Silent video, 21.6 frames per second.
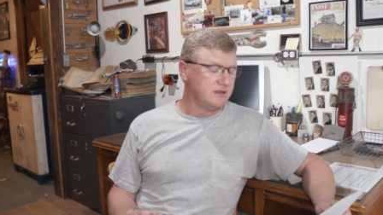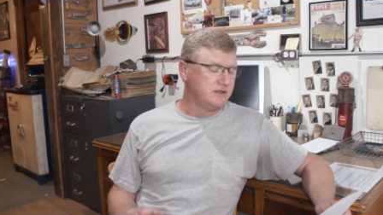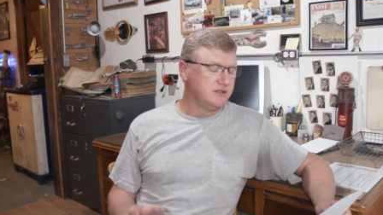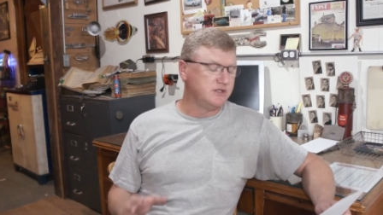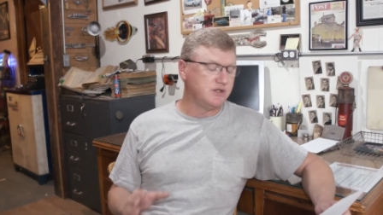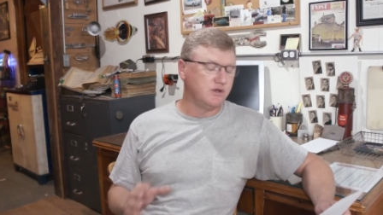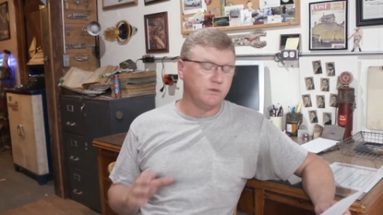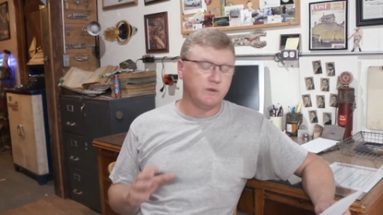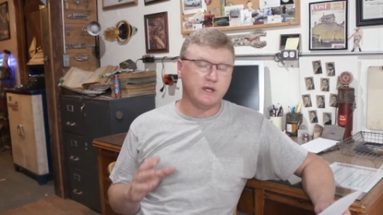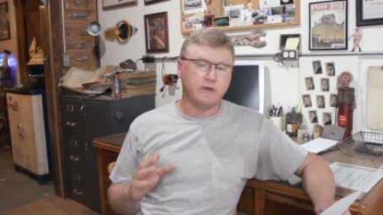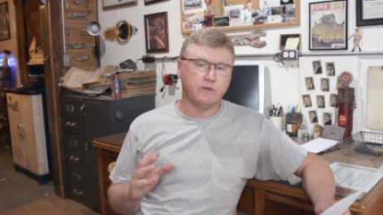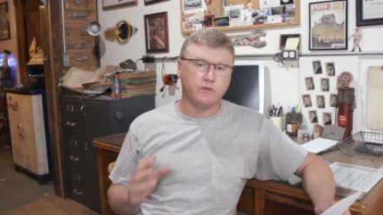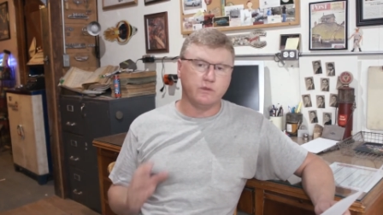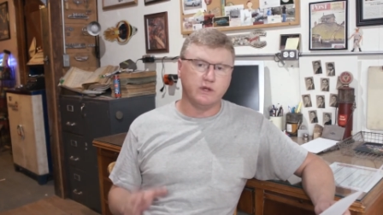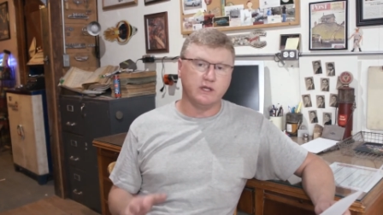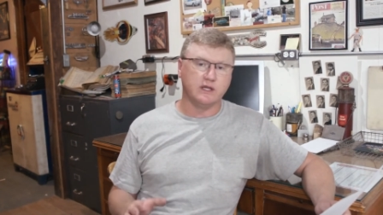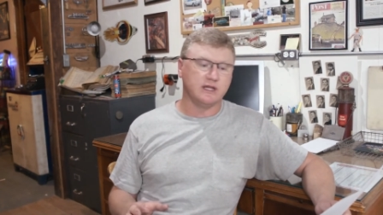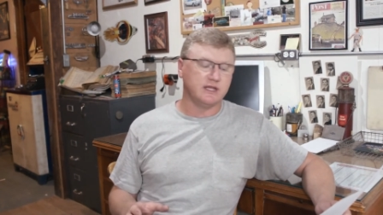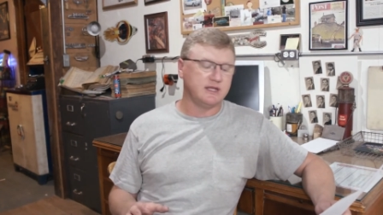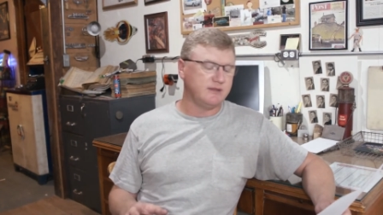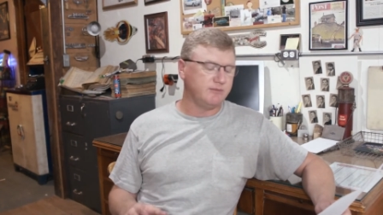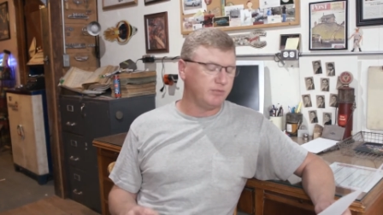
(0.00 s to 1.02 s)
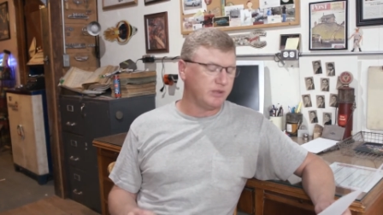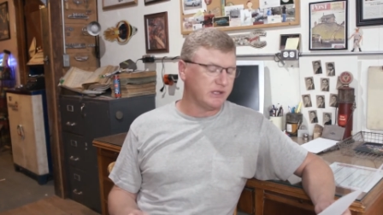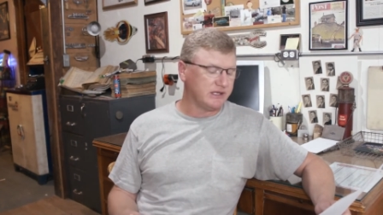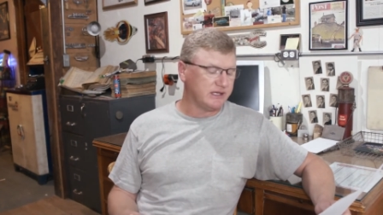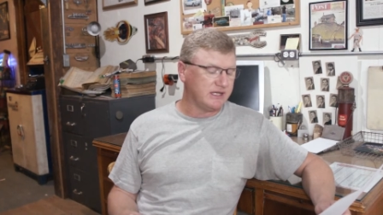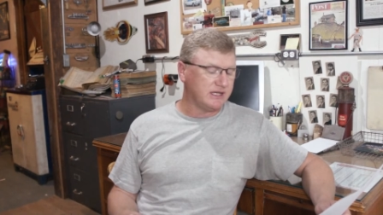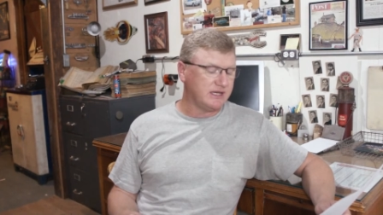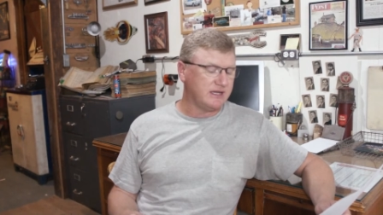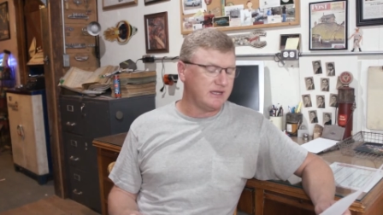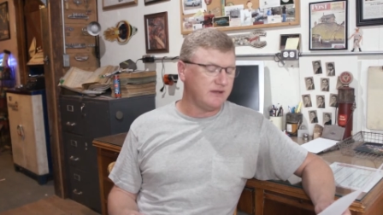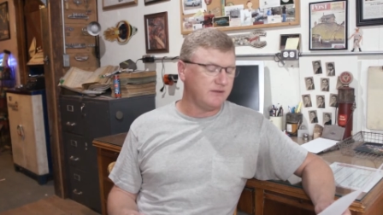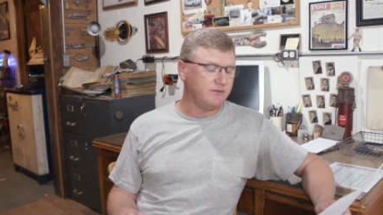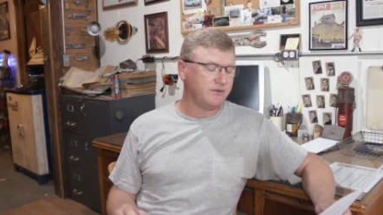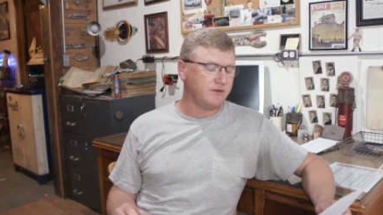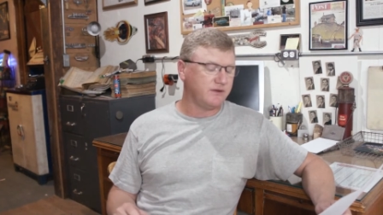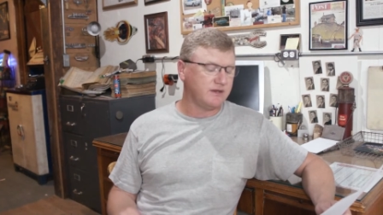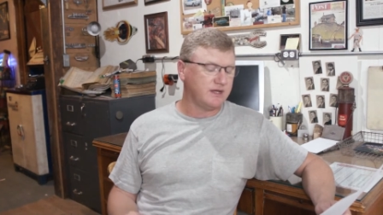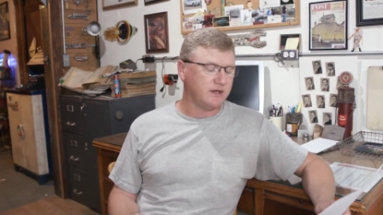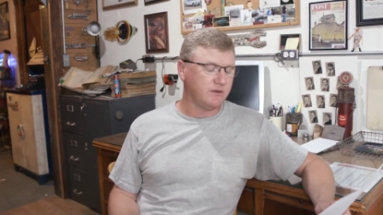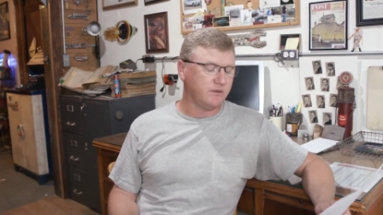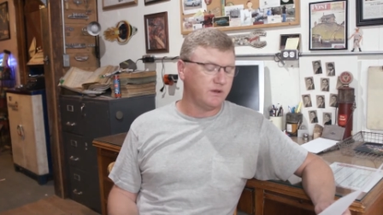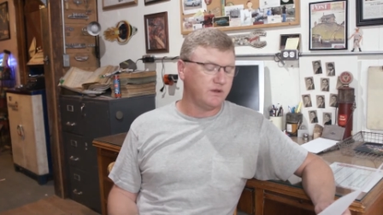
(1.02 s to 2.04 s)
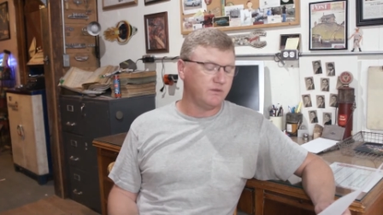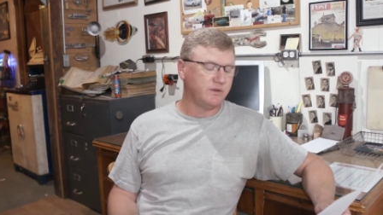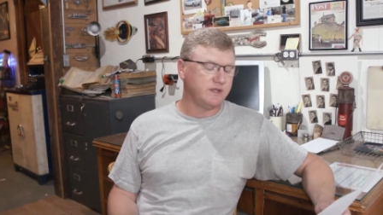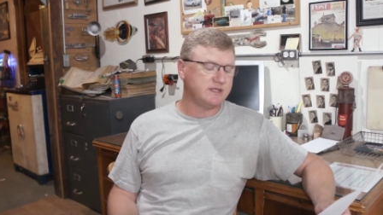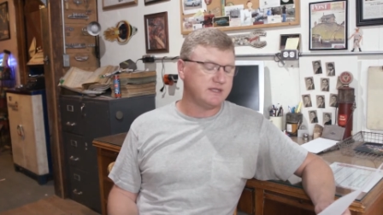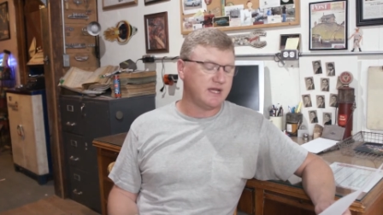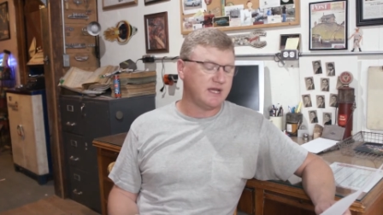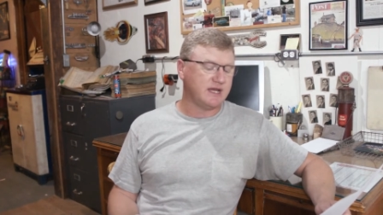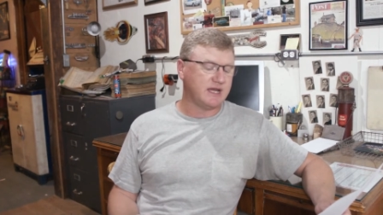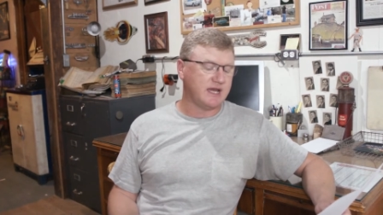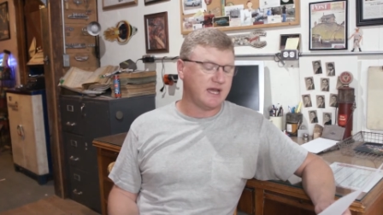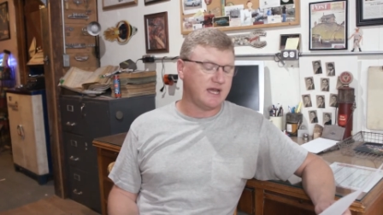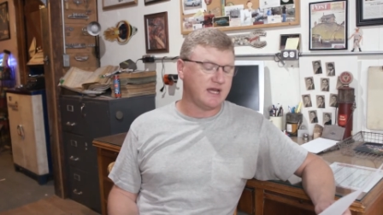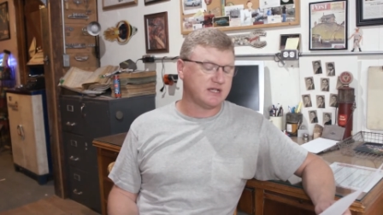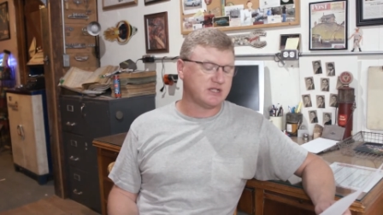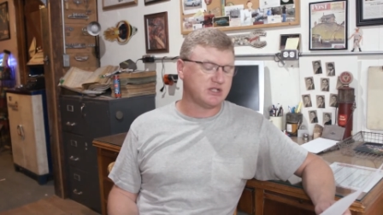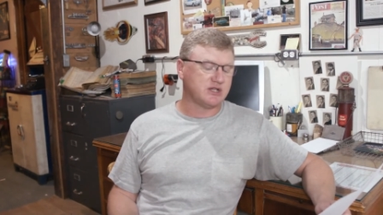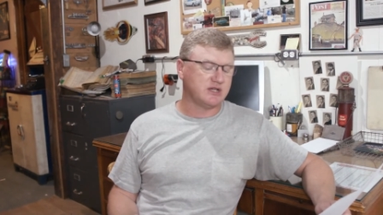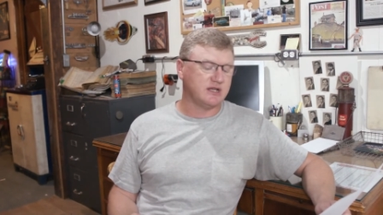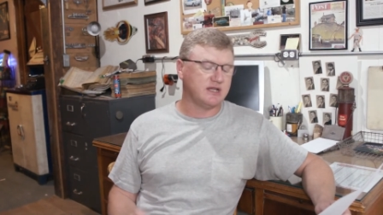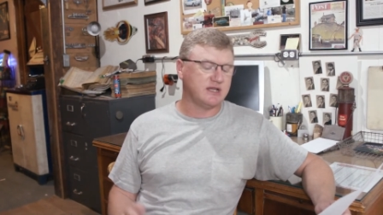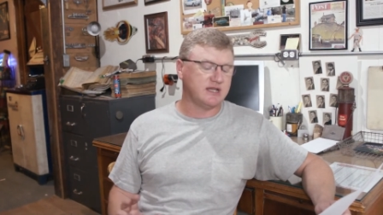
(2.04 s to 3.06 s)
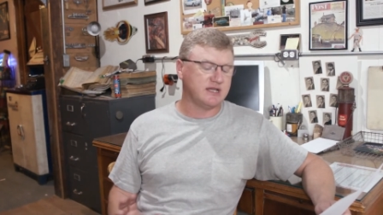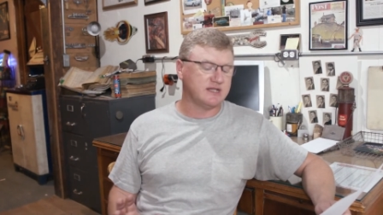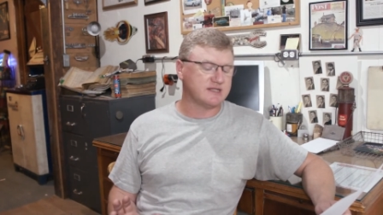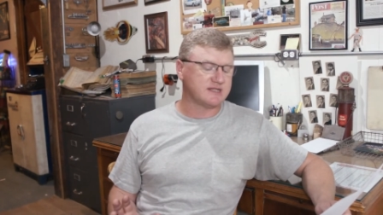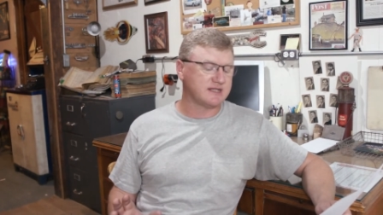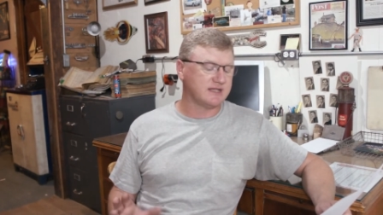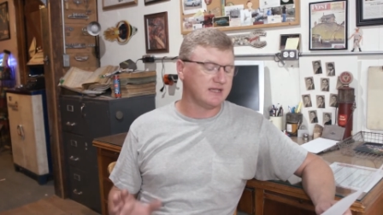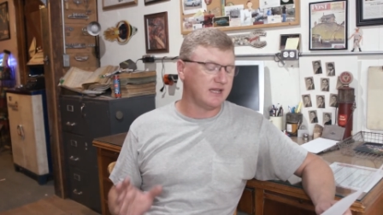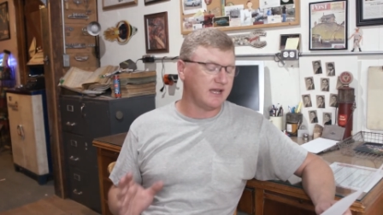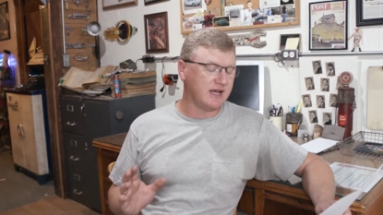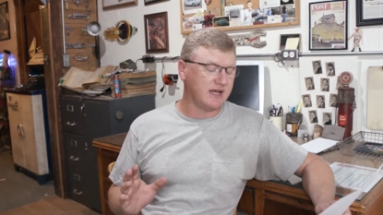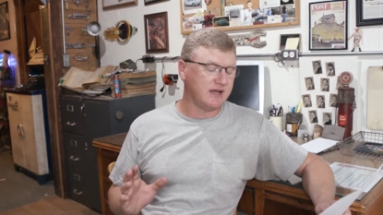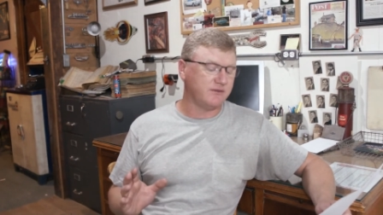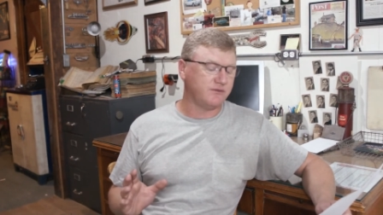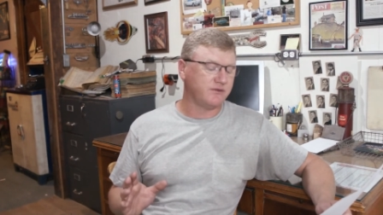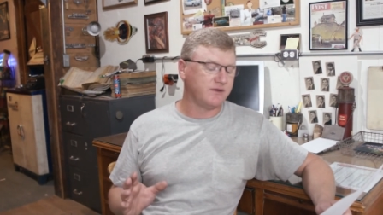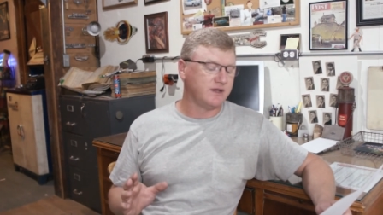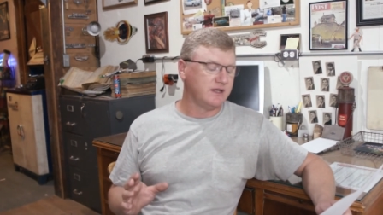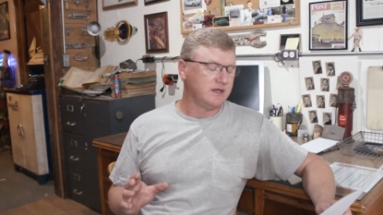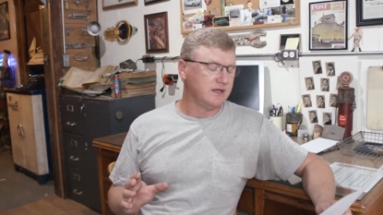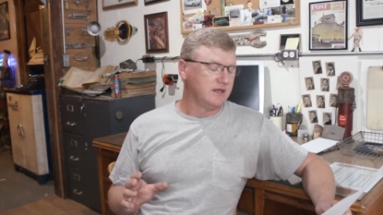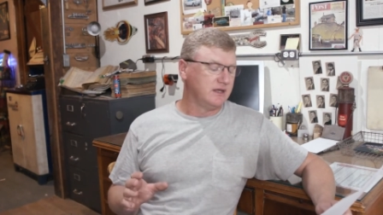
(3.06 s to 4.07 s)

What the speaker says: Do we really believe that when we take action against life,